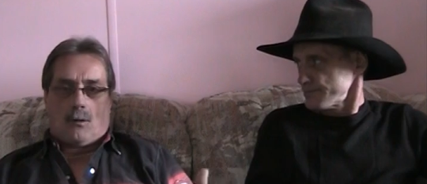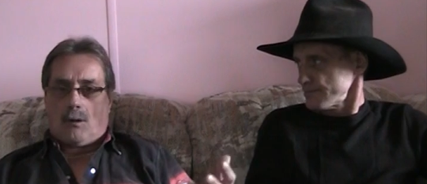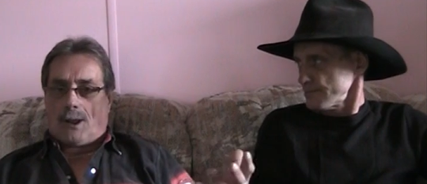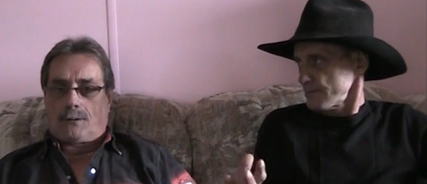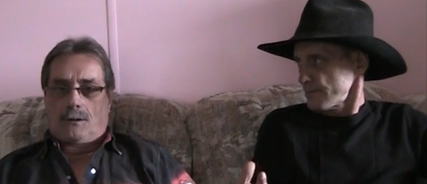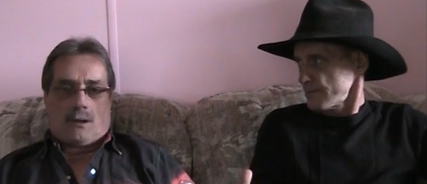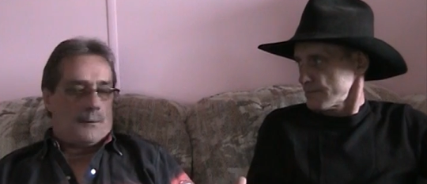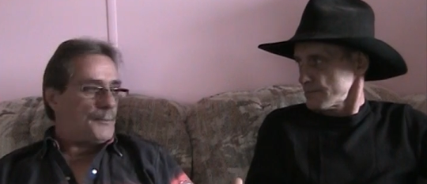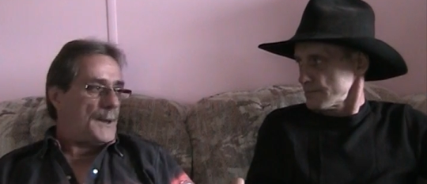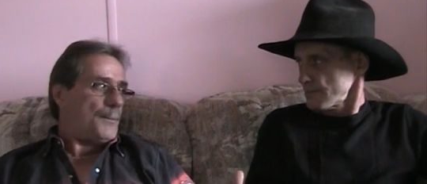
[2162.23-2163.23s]
Speaker 1: like uh,
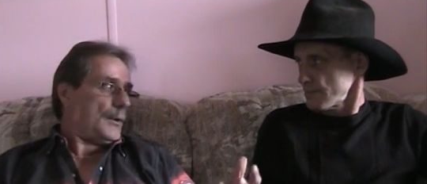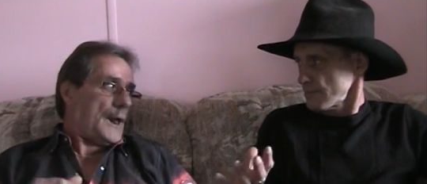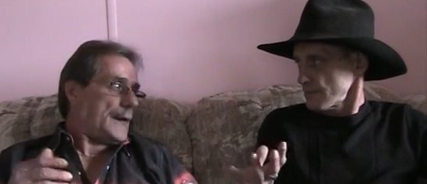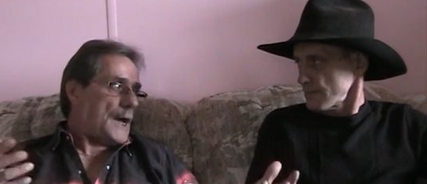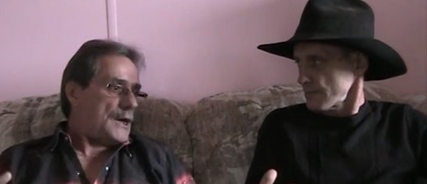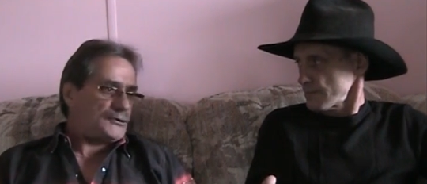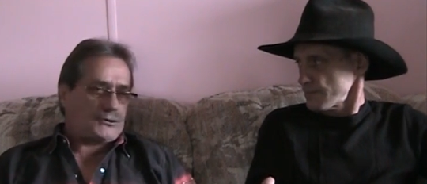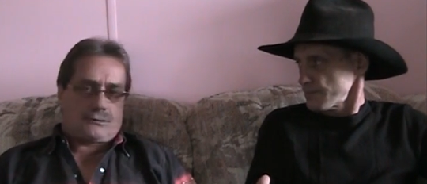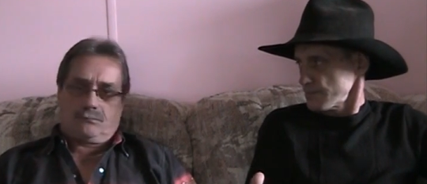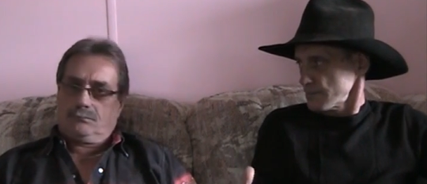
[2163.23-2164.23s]
people like
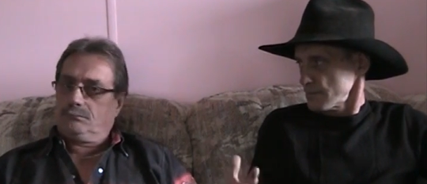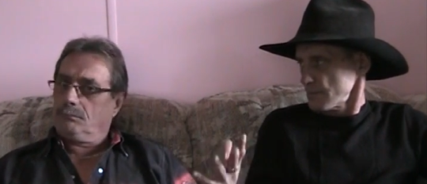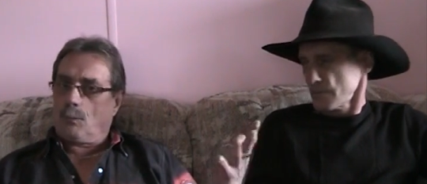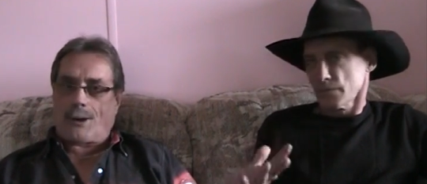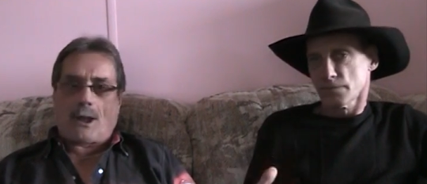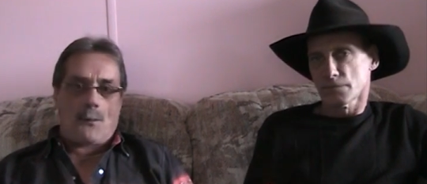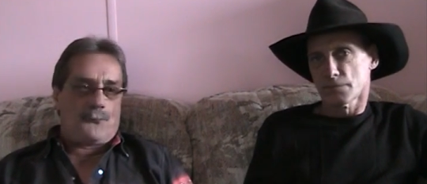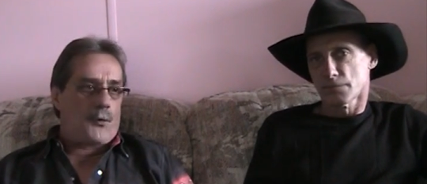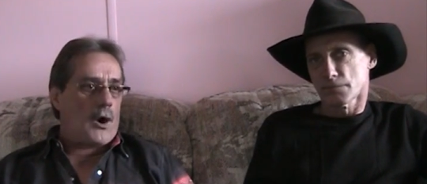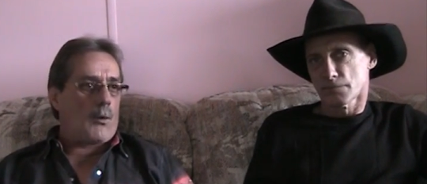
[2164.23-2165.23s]
us, we come
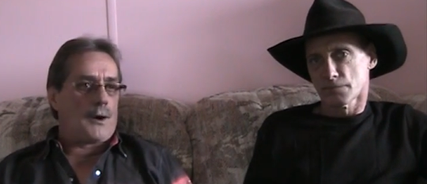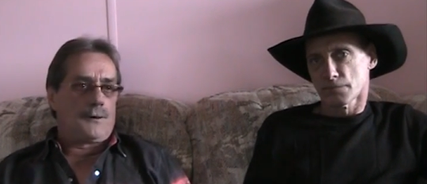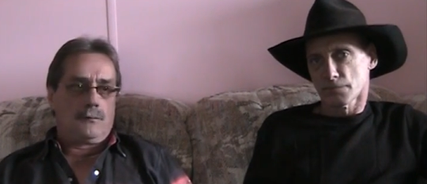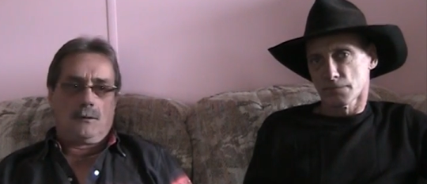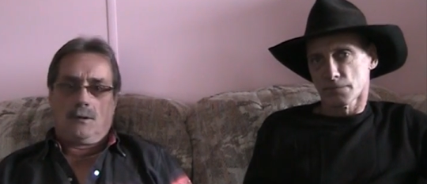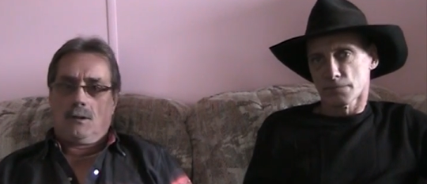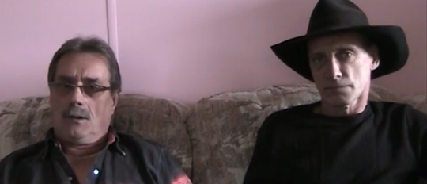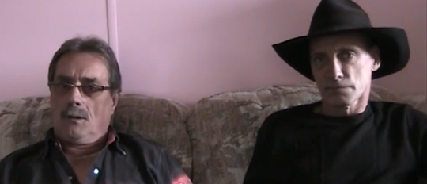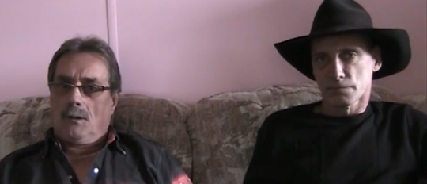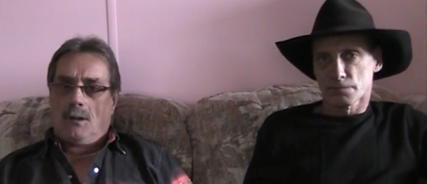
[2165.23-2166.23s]
forward,
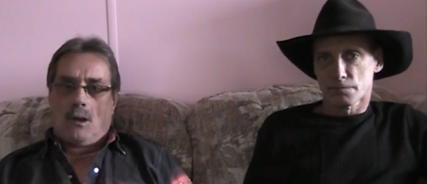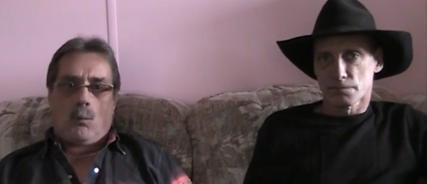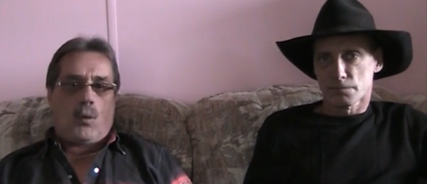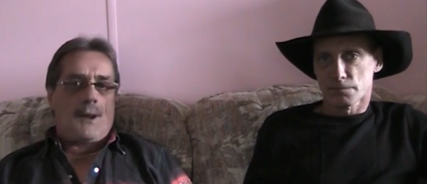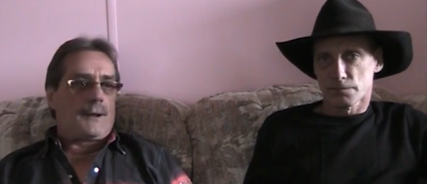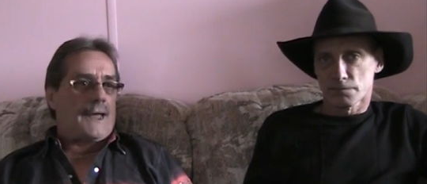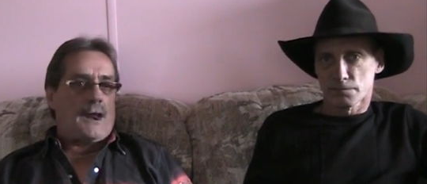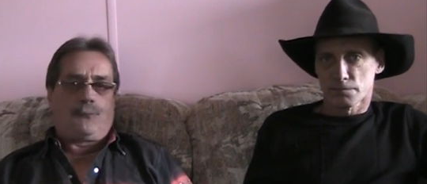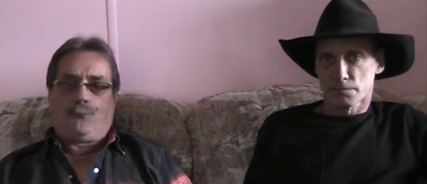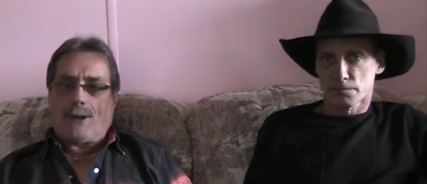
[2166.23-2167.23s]
we
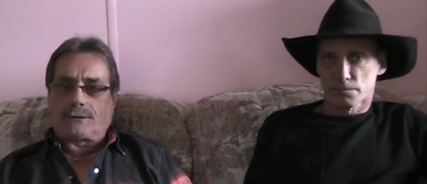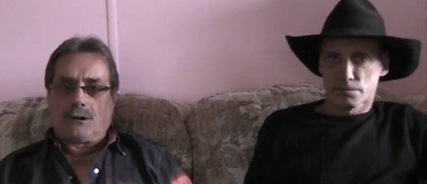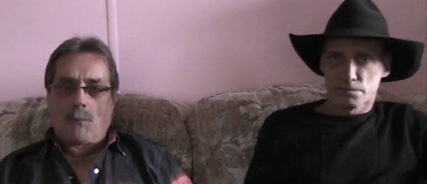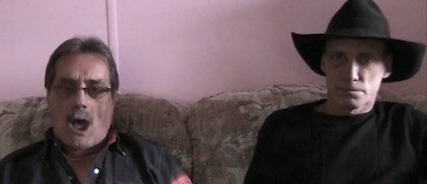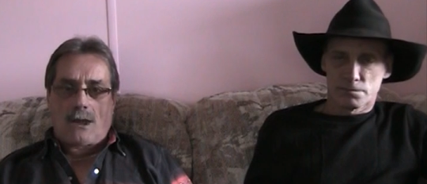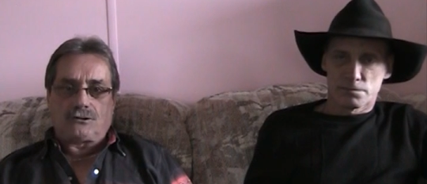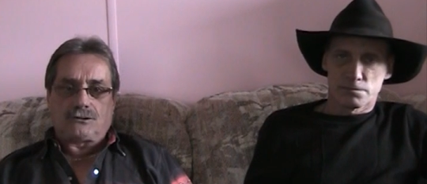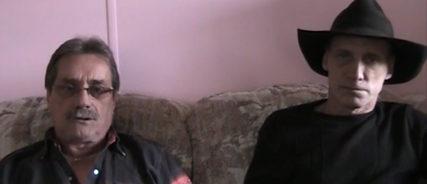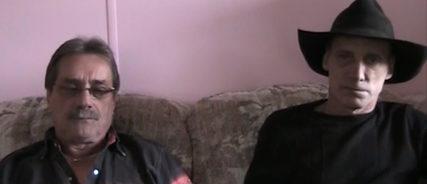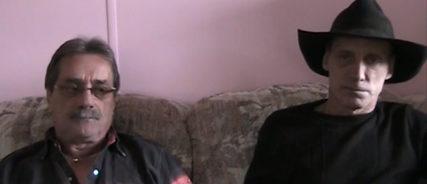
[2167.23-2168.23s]
get victimized.
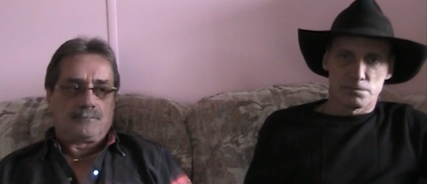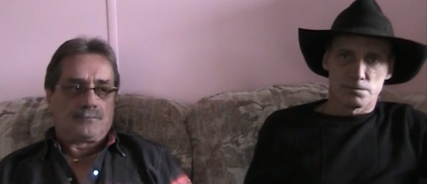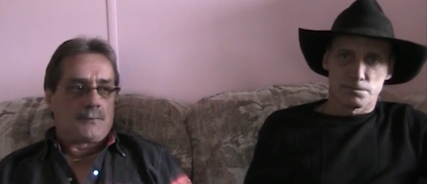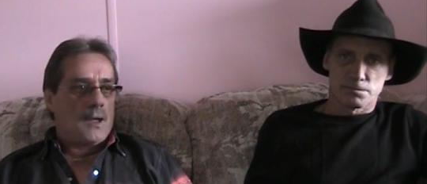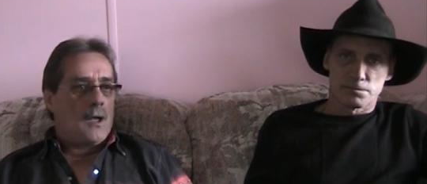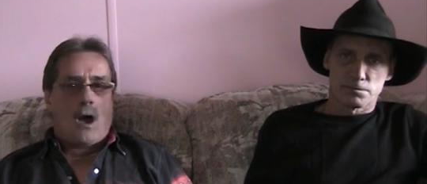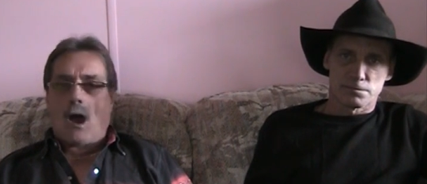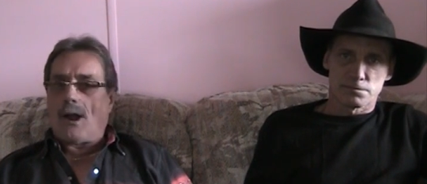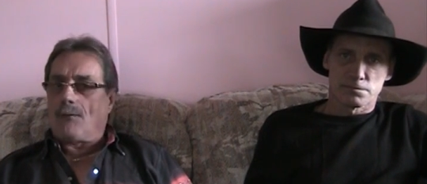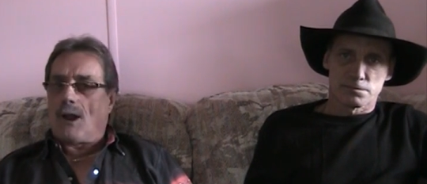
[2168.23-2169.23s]

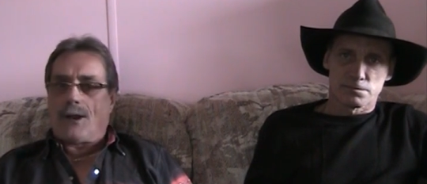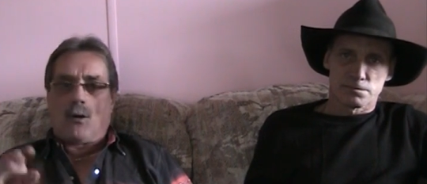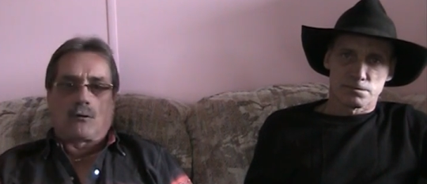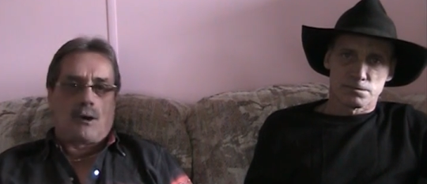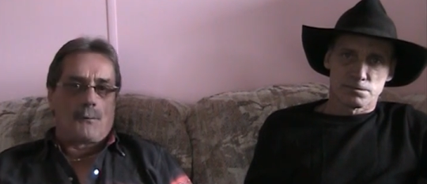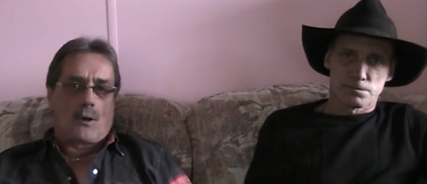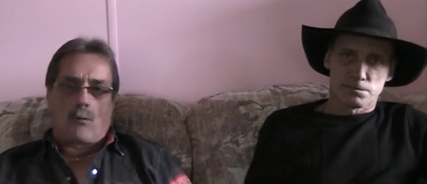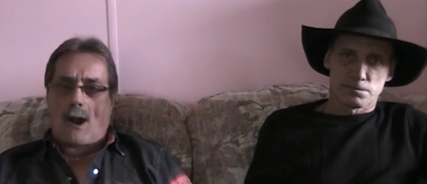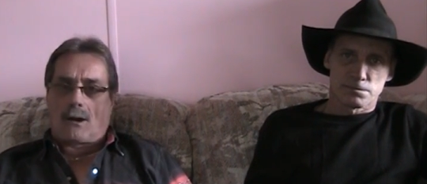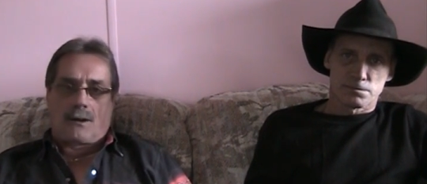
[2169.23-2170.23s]
I never had no criminal
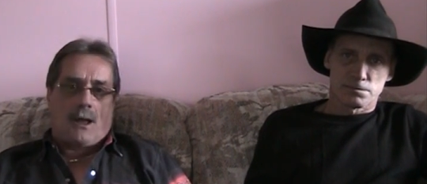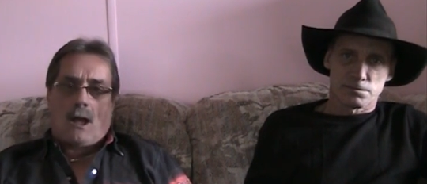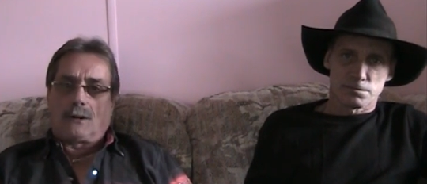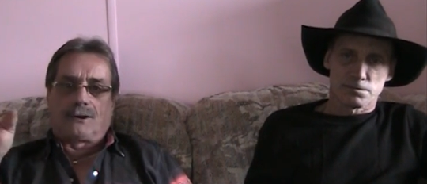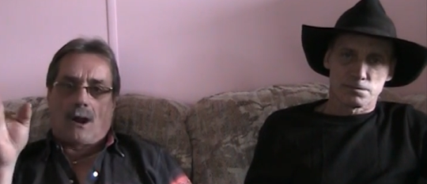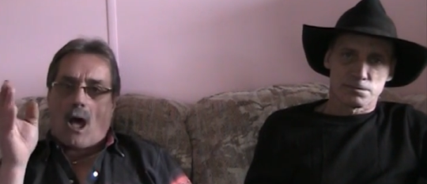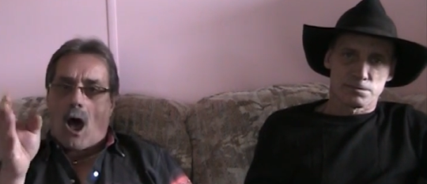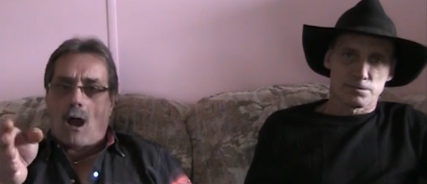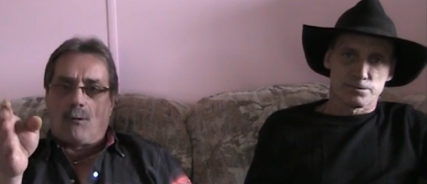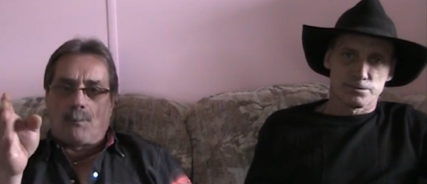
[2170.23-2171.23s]
record until
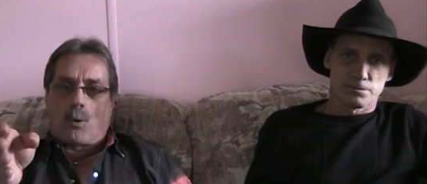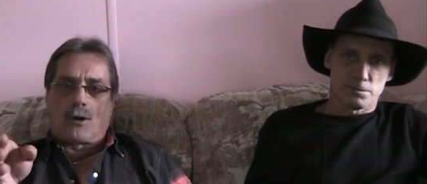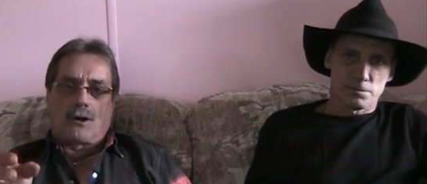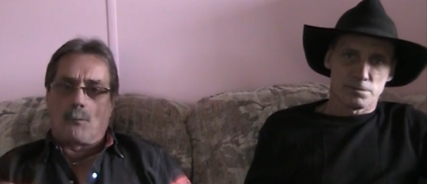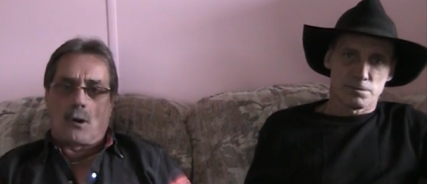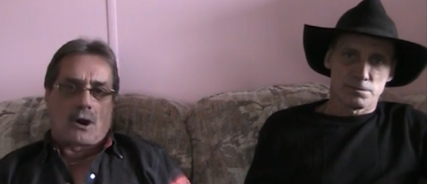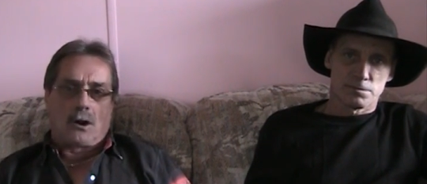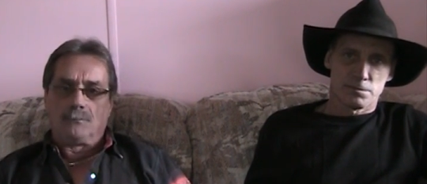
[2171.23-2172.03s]
I reported a murder.